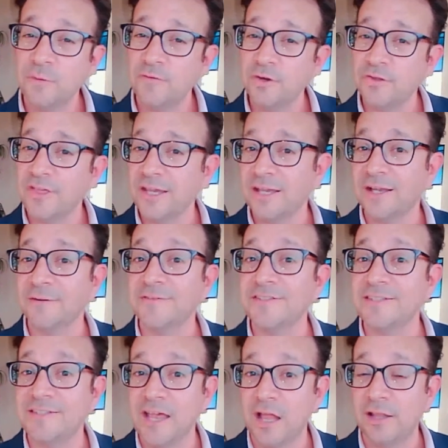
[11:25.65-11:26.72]
if you're thinking of
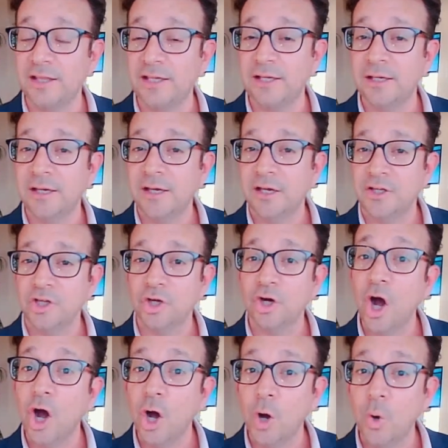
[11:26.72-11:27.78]
selling your
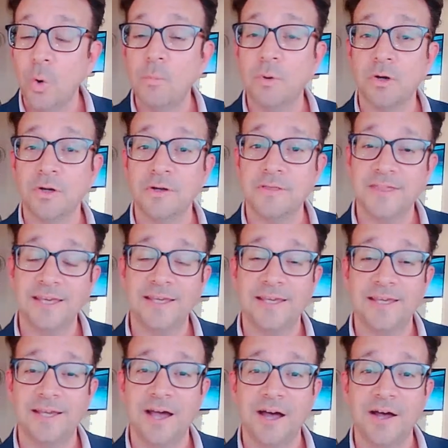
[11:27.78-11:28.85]
home or you're
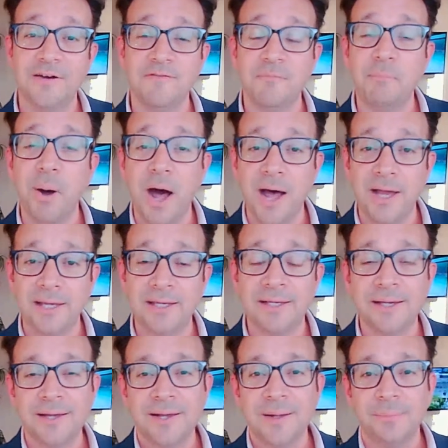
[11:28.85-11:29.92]
thinking of buying,